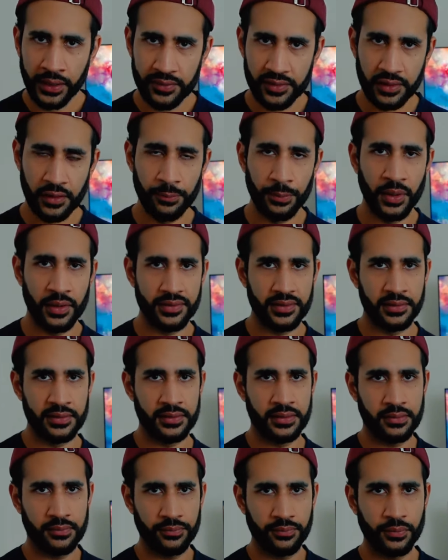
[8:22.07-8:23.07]
So the
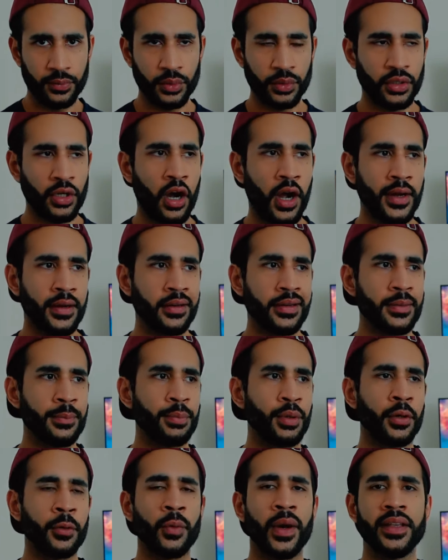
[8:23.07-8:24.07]
bosses kindly
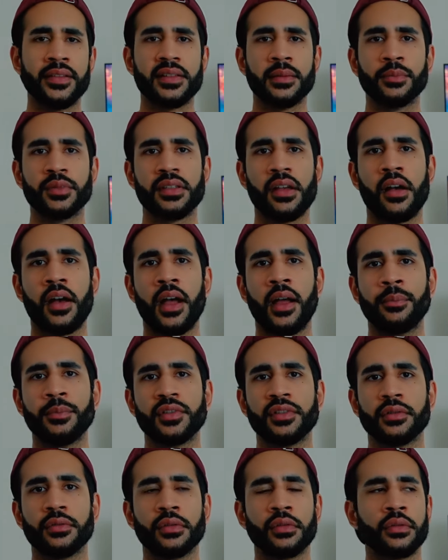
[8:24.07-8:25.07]
put away some time
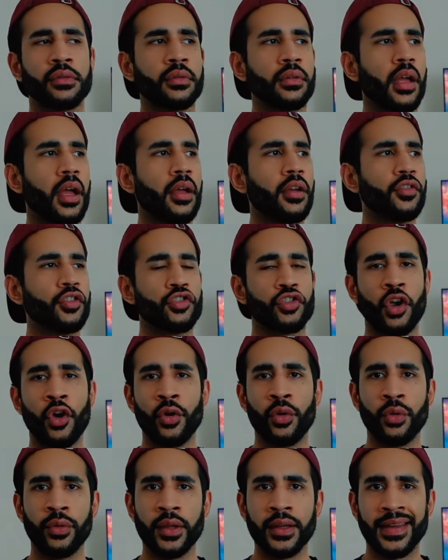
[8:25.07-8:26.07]
to
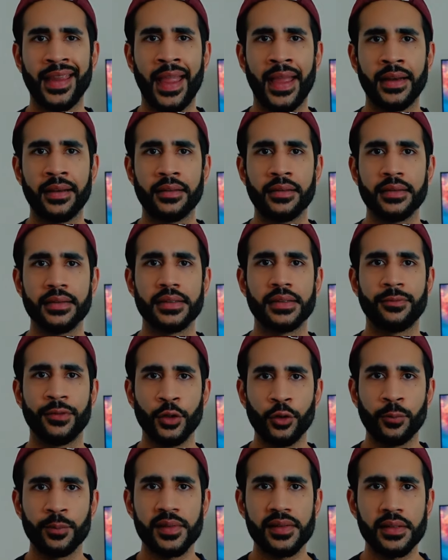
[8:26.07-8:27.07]
show the candidates
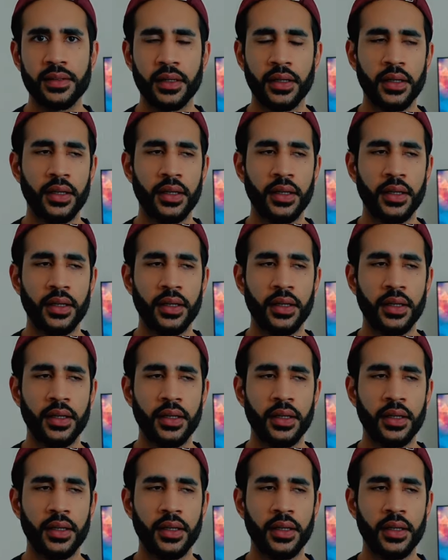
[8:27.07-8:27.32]
films